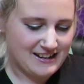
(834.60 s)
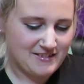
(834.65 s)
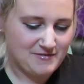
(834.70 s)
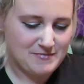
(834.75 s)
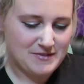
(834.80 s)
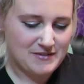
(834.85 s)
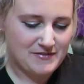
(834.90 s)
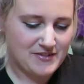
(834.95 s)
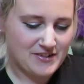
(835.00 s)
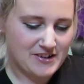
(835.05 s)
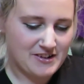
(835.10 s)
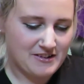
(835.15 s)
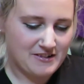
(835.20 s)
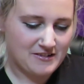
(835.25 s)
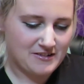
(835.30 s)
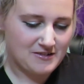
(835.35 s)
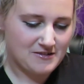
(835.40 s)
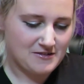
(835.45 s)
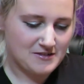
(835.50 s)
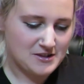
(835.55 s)
have my very
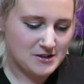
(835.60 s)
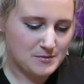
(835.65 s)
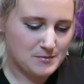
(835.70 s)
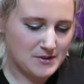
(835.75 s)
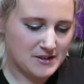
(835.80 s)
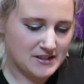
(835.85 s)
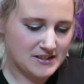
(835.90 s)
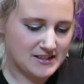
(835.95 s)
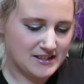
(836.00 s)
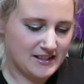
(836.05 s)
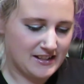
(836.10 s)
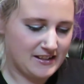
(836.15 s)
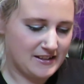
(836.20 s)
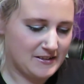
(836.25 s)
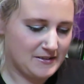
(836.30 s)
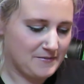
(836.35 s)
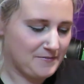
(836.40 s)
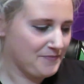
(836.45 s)
own Cornish Pixie.